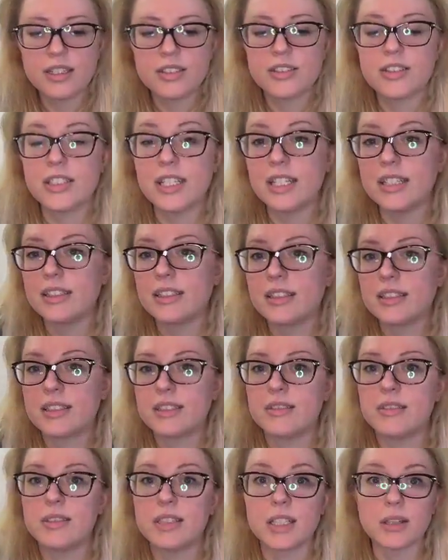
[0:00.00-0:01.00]
that's,
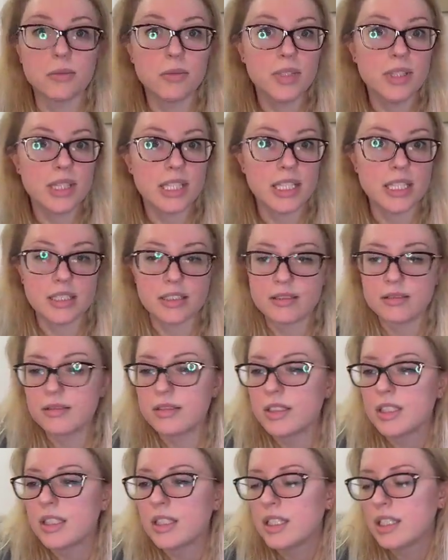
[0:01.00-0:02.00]
like, one thing.
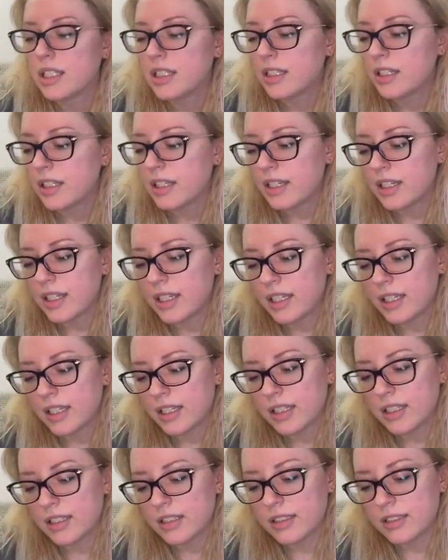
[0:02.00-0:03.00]

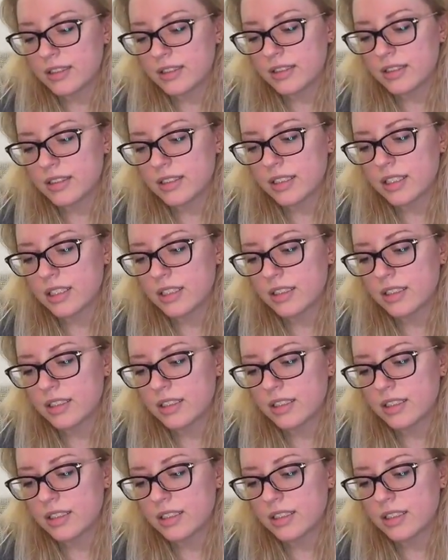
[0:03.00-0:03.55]
And